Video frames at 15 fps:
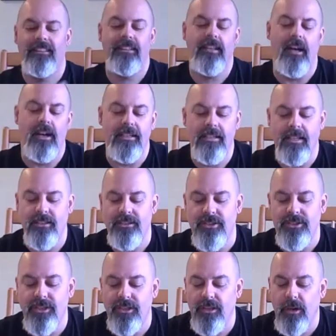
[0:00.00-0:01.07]
Contents you
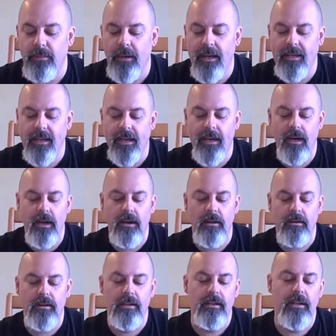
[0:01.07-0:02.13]
should know by now.
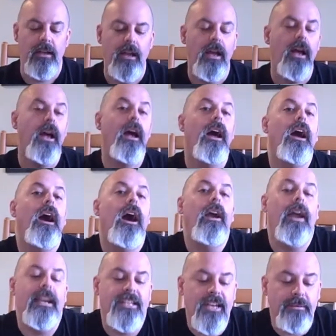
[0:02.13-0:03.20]
All
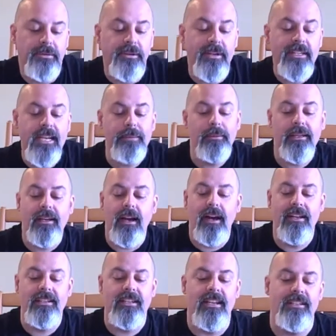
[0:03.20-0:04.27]
right, chapter 3, table of
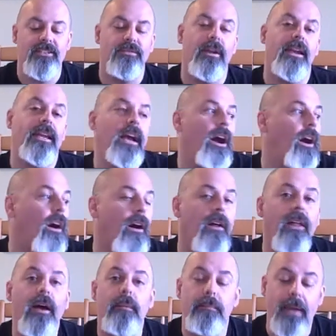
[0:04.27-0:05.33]
contents, ready.
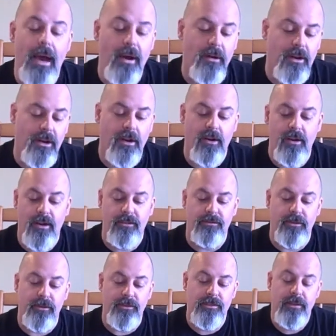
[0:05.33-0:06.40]
All about
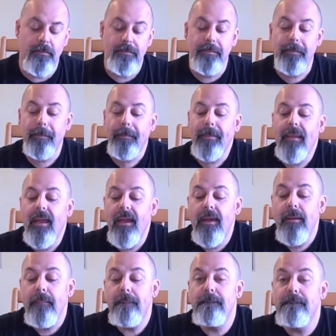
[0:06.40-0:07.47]
carnivals.
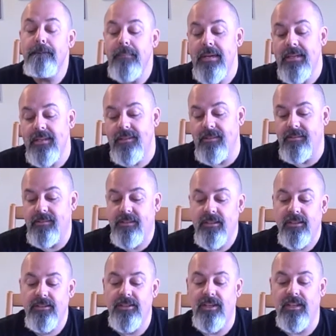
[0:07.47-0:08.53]
Mrs.
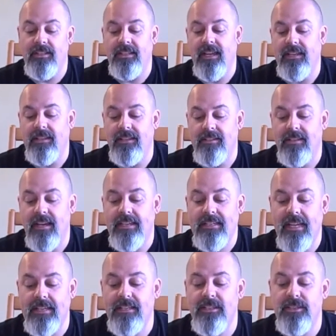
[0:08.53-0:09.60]
took attendance.
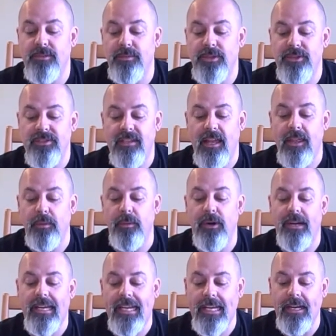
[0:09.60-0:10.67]
Attendance is when you say the
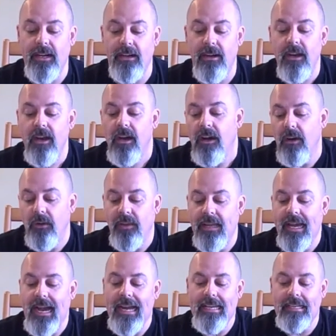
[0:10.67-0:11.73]
word here, only
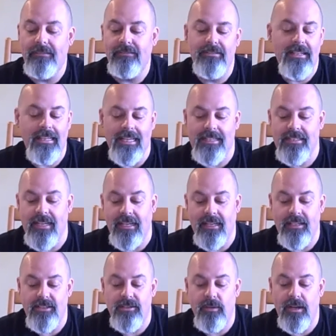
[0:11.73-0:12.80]
I didn't feel like saying
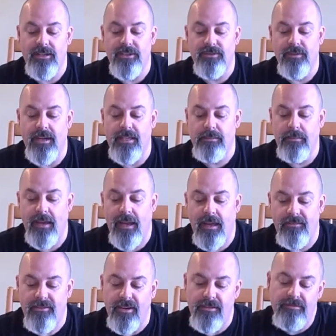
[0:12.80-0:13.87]
it, so I just raised my hand
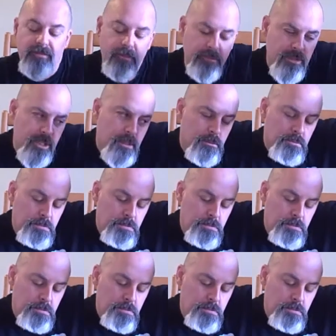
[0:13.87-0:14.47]
very flimsy.